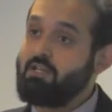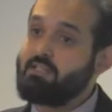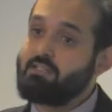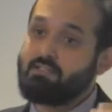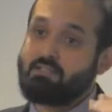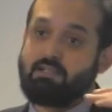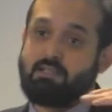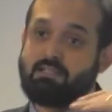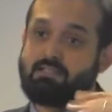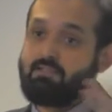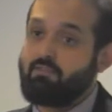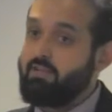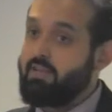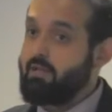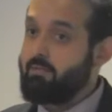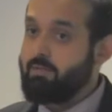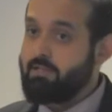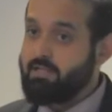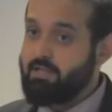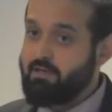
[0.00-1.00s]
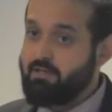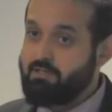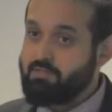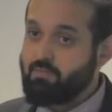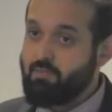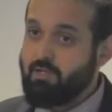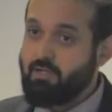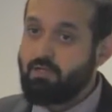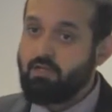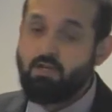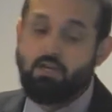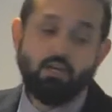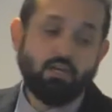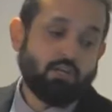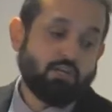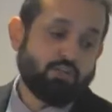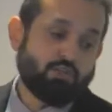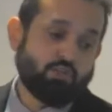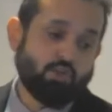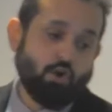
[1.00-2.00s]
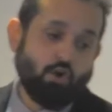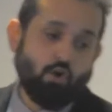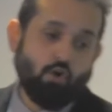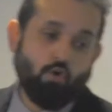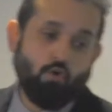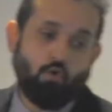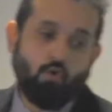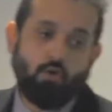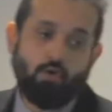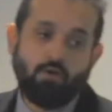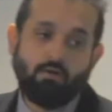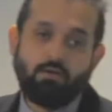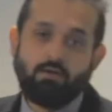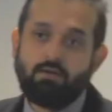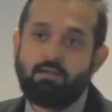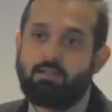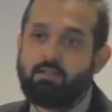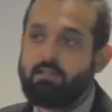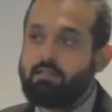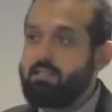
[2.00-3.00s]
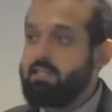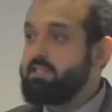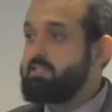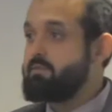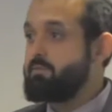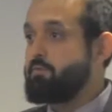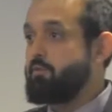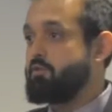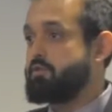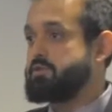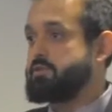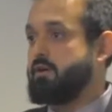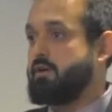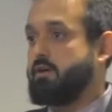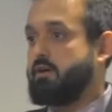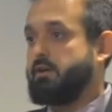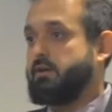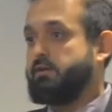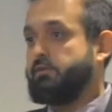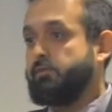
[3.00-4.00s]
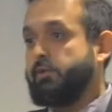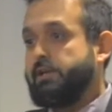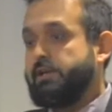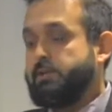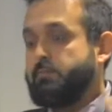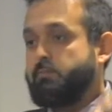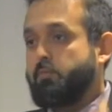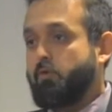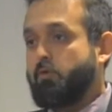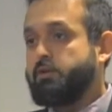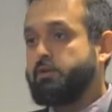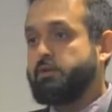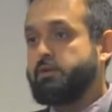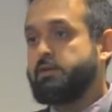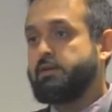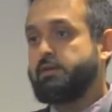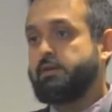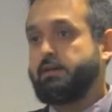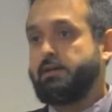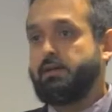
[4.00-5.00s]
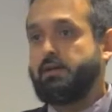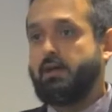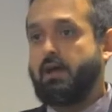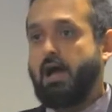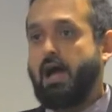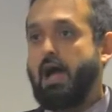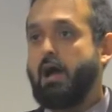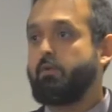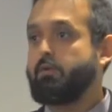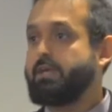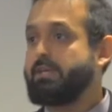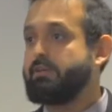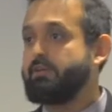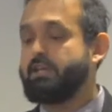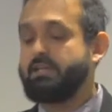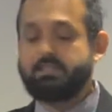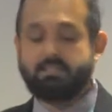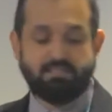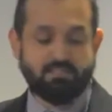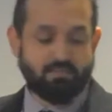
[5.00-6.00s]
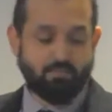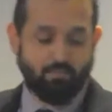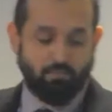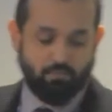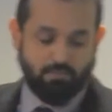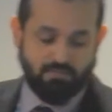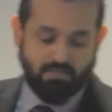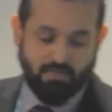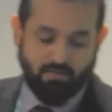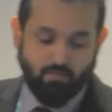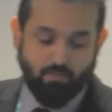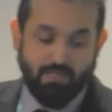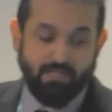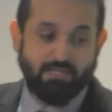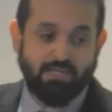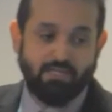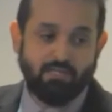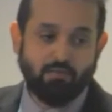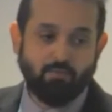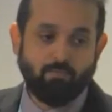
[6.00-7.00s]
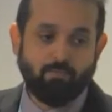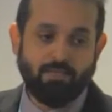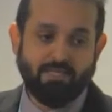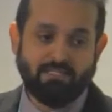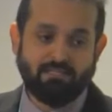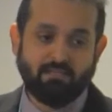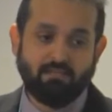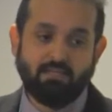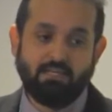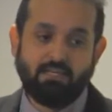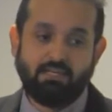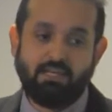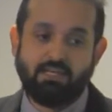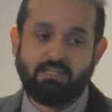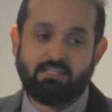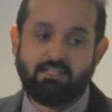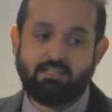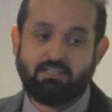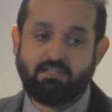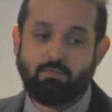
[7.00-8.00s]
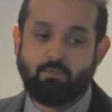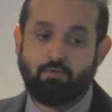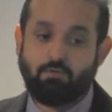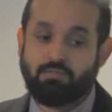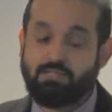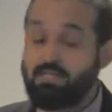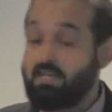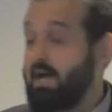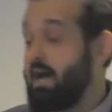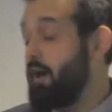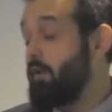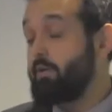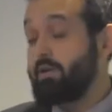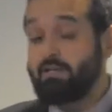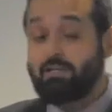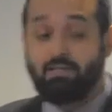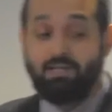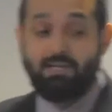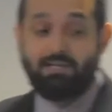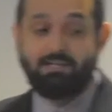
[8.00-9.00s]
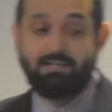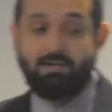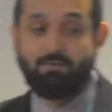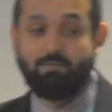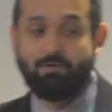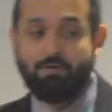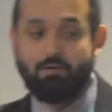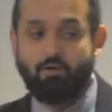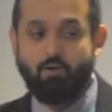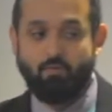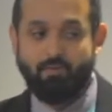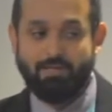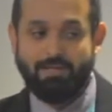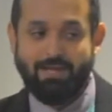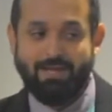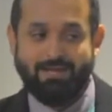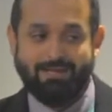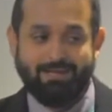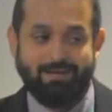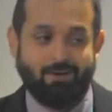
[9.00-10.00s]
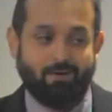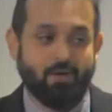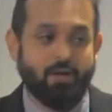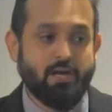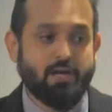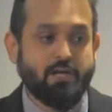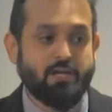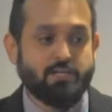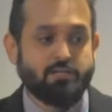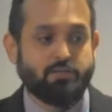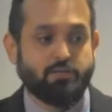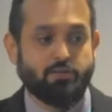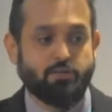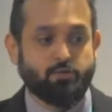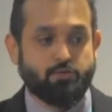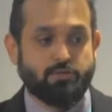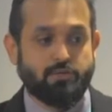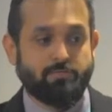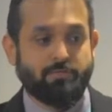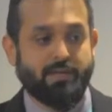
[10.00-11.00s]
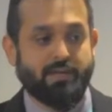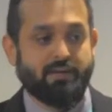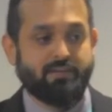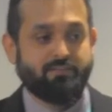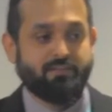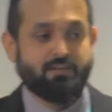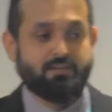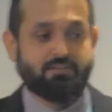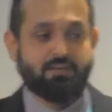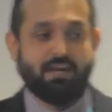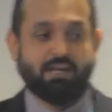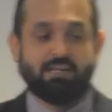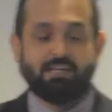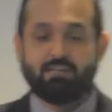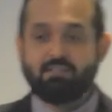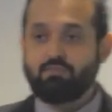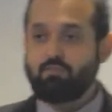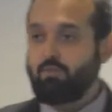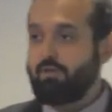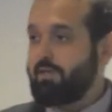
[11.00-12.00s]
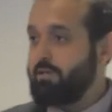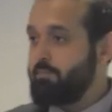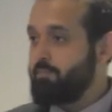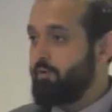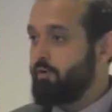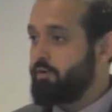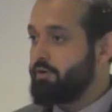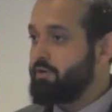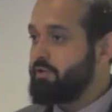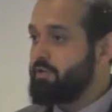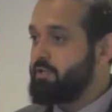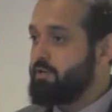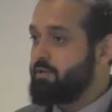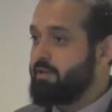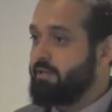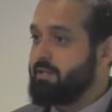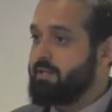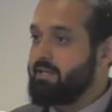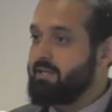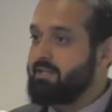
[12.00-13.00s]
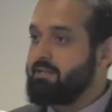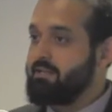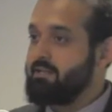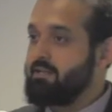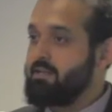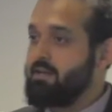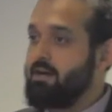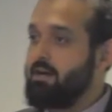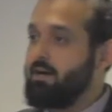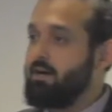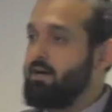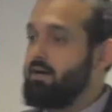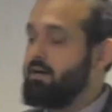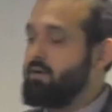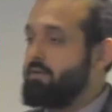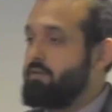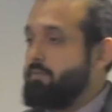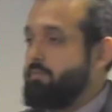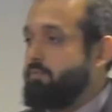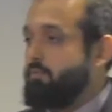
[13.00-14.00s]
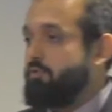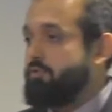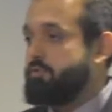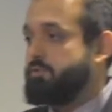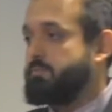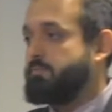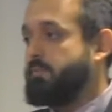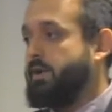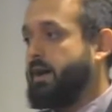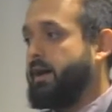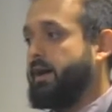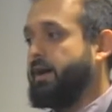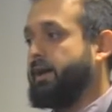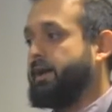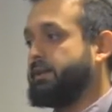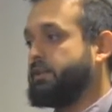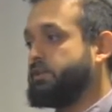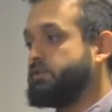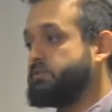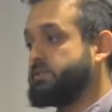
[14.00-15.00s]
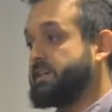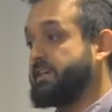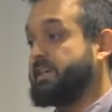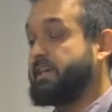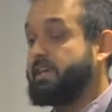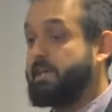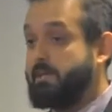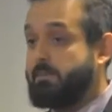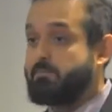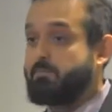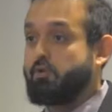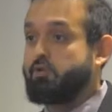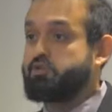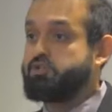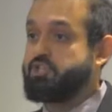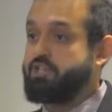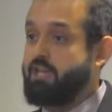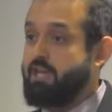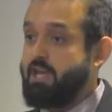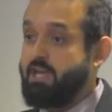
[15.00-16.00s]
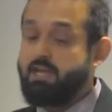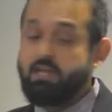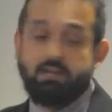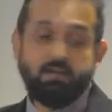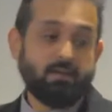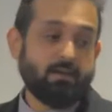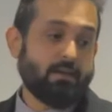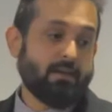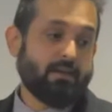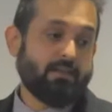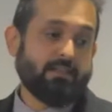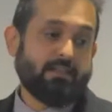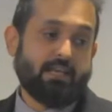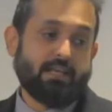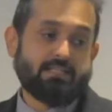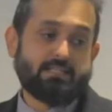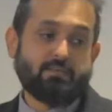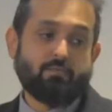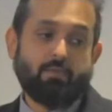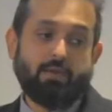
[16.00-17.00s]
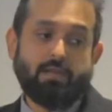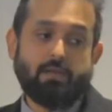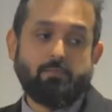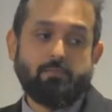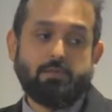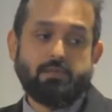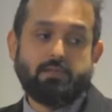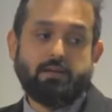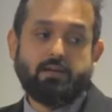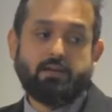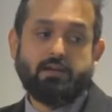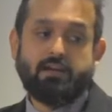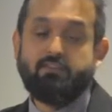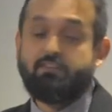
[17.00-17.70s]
It's available there as well. So these reports are really important. How can you get these reports? Like when can you basically get these reports, and how can you get it? I'm going to go with that now. So user behavior tracking is really important. You can get a report by using Heap or GA. That's available there.